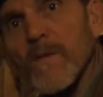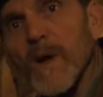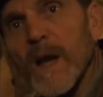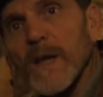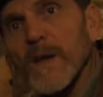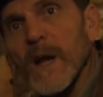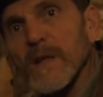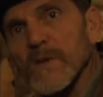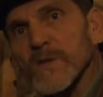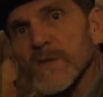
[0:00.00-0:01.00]
right here
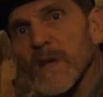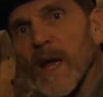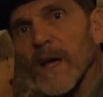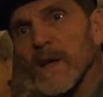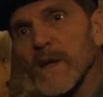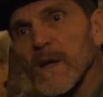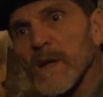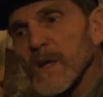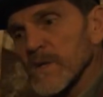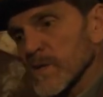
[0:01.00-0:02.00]
out this stack.
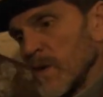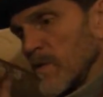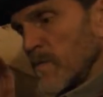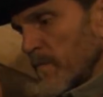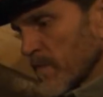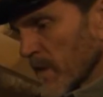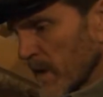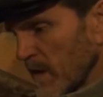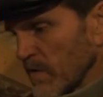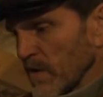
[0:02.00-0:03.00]
So
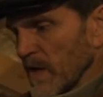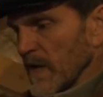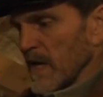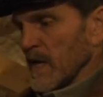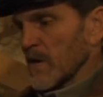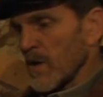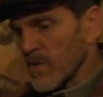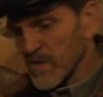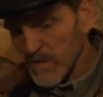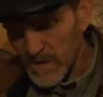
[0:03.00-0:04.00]
everything kind of
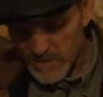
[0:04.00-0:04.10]
goes to these